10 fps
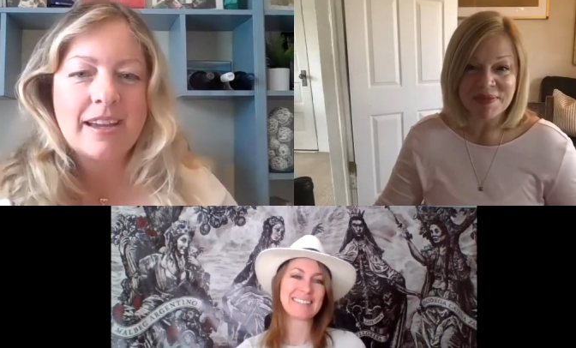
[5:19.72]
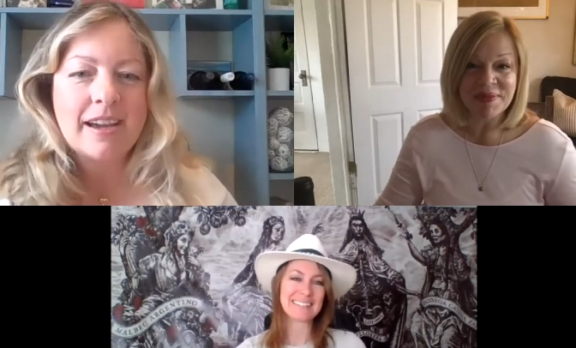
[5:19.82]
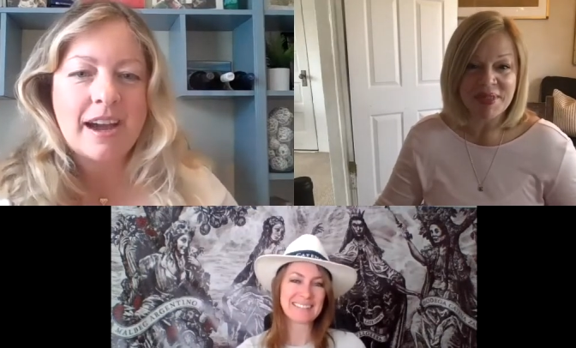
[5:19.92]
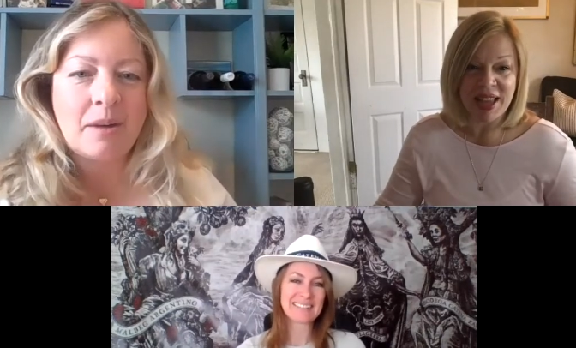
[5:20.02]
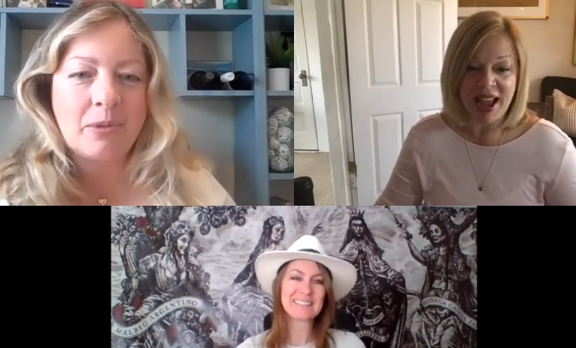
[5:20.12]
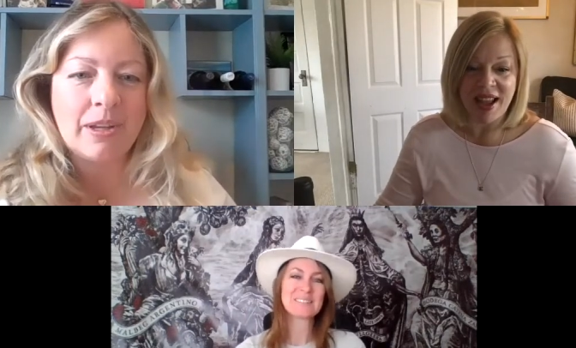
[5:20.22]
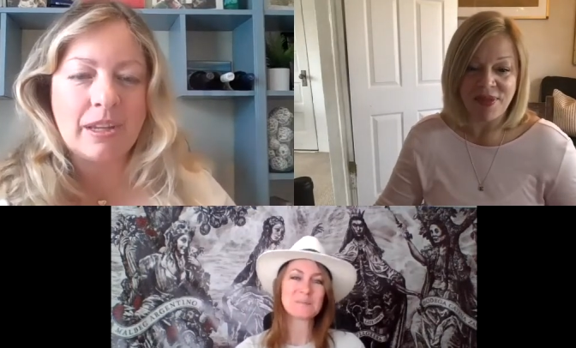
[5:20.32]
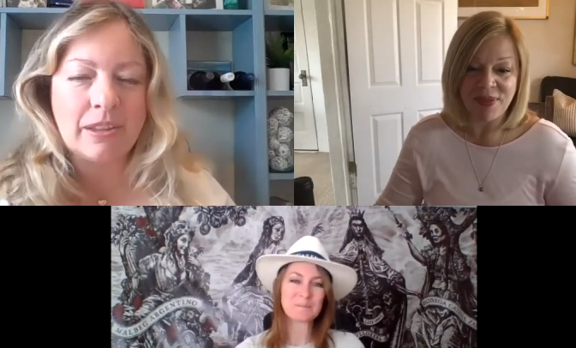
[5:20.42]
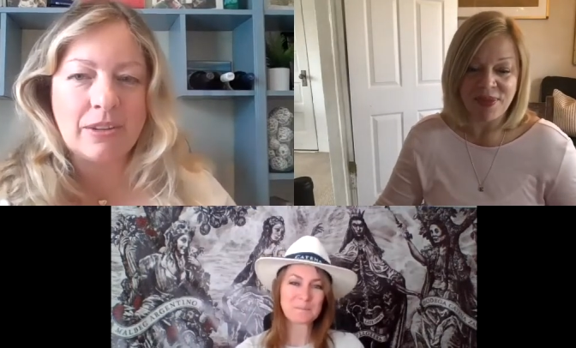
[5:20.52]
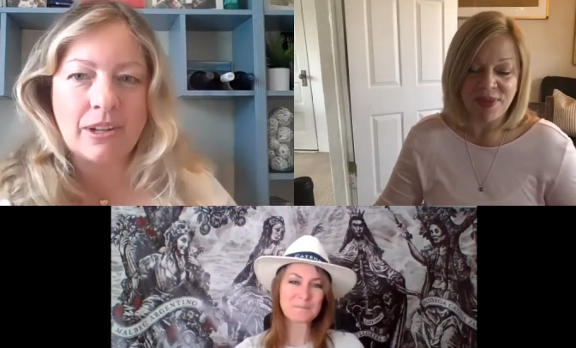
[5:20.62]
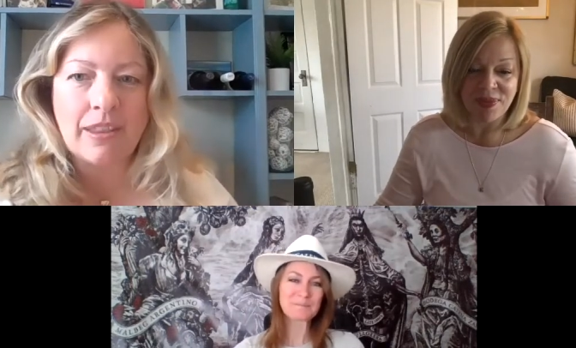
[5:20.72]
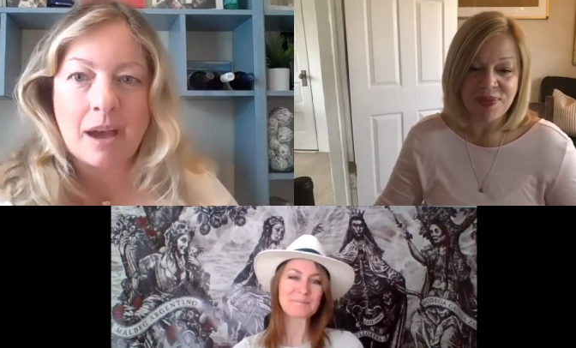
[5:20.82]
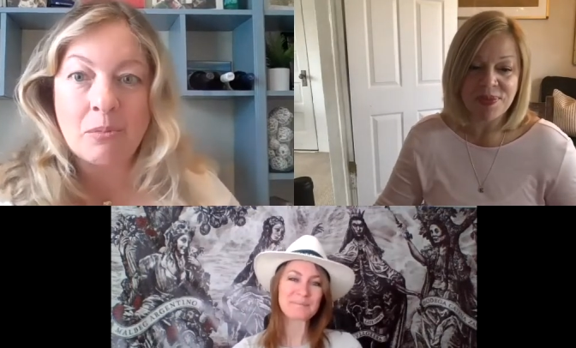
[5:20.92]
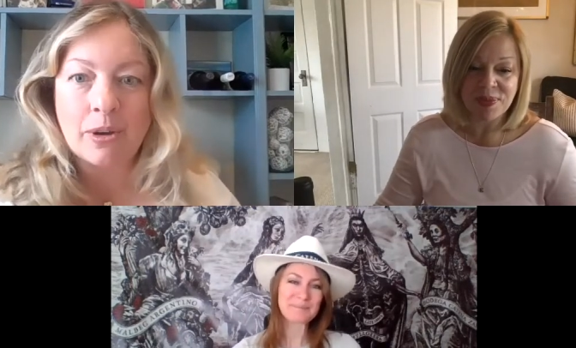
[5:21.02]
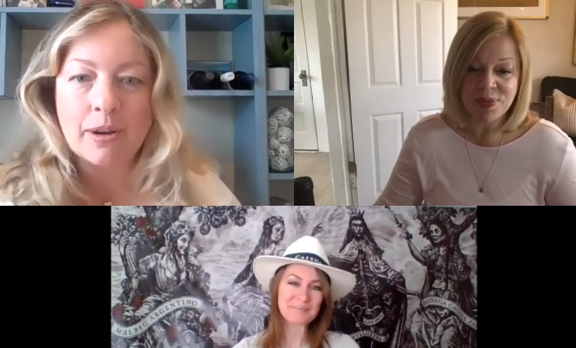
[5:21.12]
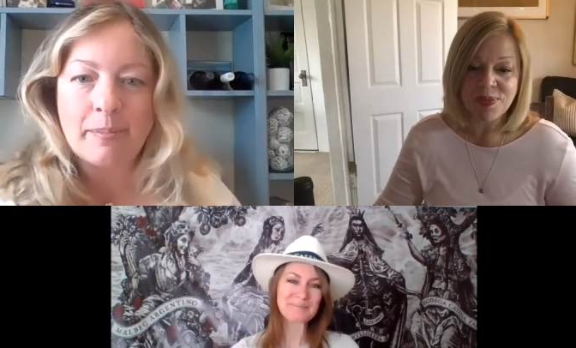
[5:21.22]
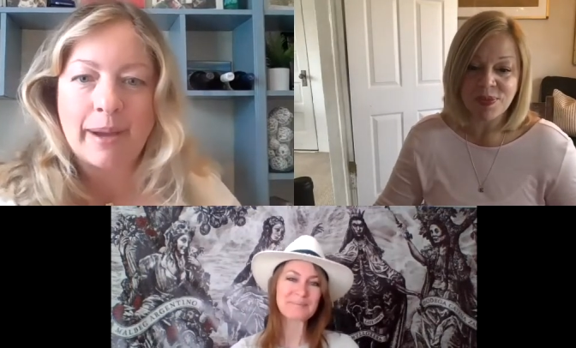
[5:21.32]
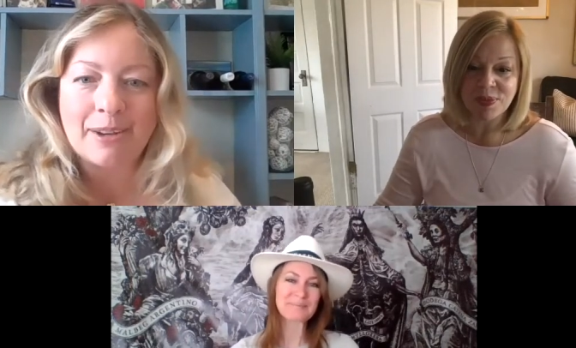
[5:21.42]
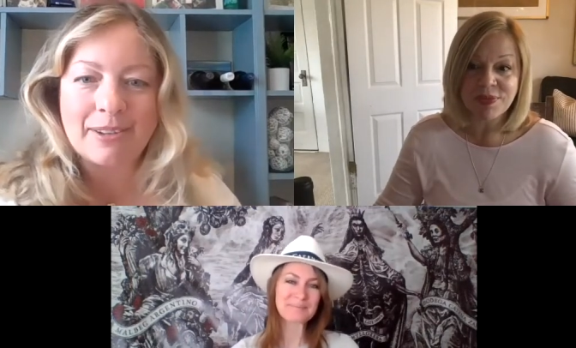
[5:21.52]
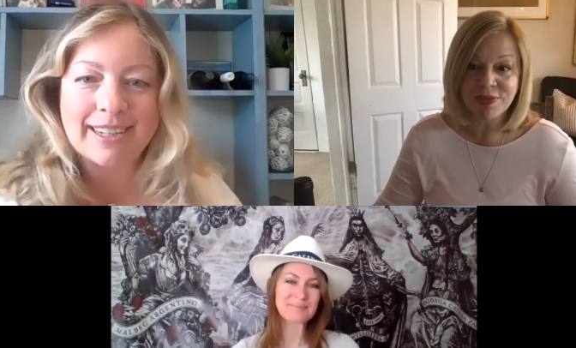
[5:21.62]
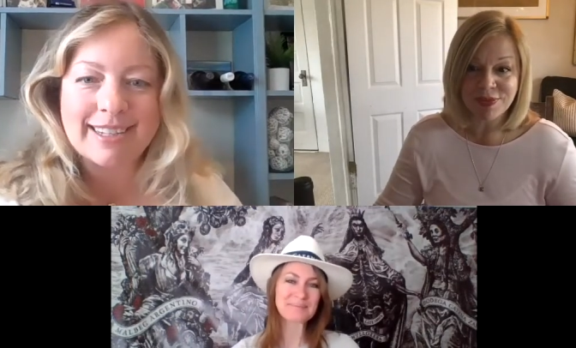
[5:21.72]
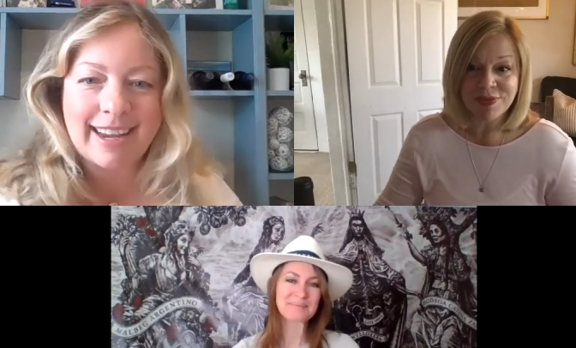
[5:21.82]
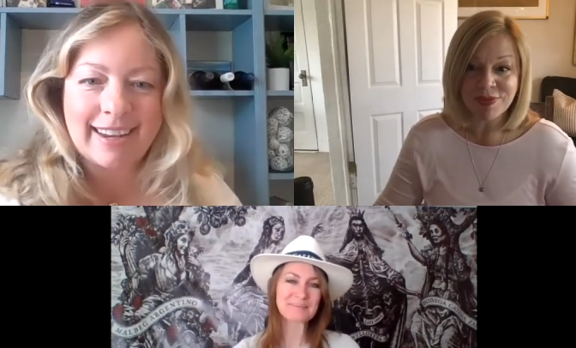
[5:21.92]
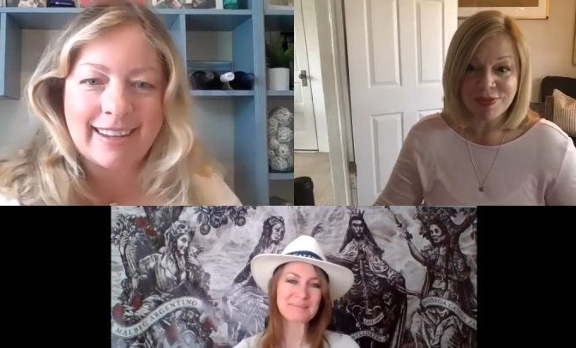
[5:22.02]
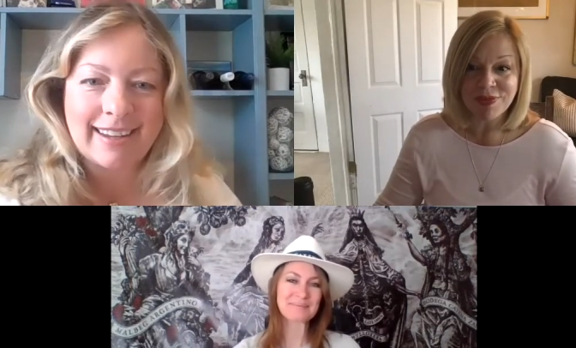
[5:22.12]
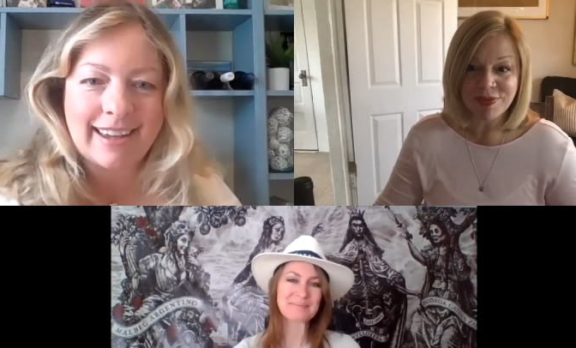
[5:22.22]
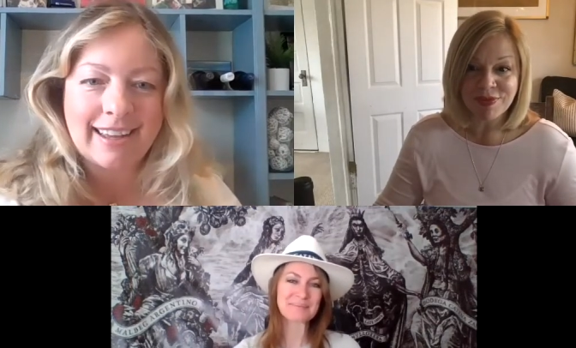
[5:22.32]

Speaker 1: um, where you can learn a lot more about Catena